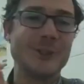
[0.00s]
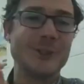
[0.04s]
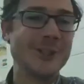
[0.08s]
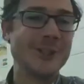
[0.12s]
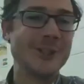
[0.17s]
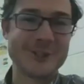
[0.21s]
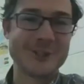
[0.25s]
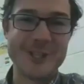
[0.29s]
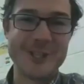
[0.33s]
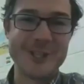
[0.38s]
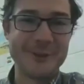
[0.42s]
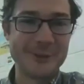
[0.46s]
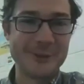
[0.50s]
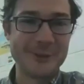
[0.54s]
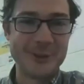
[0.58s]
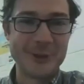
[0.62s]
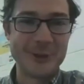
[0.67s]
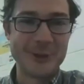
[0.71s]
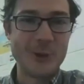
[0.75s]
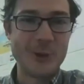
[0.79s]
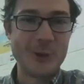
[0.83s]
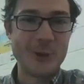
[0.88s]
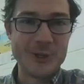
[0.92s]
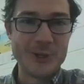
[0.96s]
This is
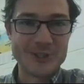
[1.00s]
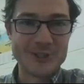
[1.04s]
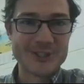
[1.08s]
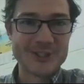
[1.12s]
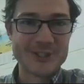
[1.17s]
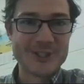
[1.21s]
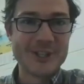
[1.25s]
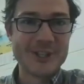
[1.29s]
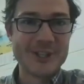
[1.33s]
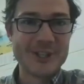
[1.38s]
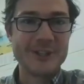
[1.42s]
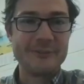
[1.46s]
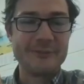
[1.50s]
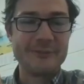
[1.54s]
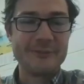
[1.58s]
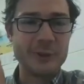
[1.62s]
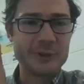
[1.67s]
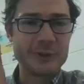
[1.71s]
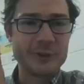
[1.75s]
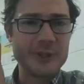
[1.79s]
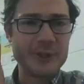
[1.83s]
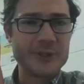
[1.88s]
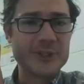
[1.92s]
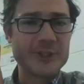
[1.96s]
the course The
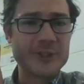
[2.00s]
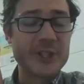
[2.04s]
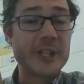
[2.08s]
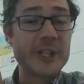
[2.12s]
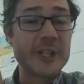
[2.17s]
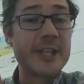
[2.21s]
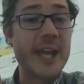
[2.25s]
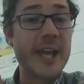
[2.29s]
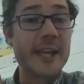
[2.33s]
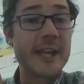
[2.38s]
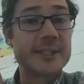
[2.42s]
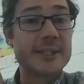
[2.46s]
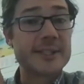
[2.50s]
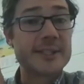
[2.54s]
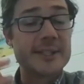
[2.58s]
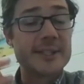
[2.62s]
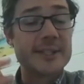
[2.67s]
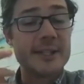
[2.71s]
filters get